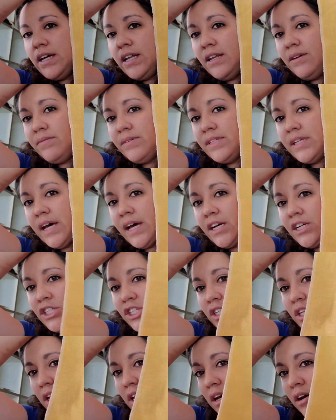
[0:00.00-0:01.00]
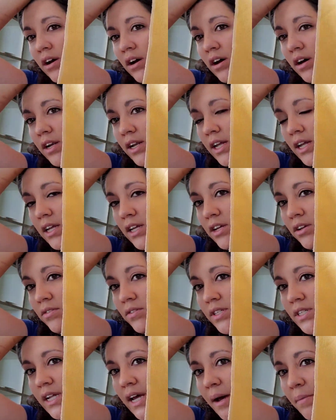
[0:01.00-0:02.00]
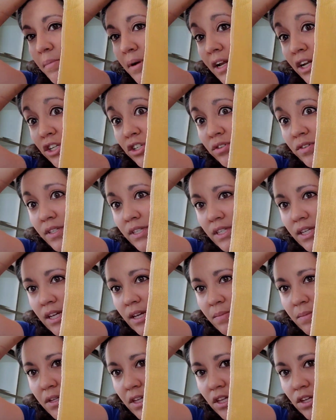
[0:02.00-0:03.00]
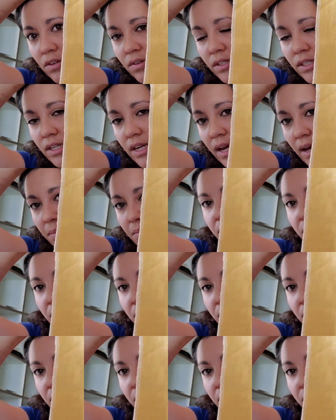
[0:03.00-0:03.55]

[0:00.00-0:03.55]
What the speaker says: and it was actually on a Q-snap, but I chose to keep the Q-snap,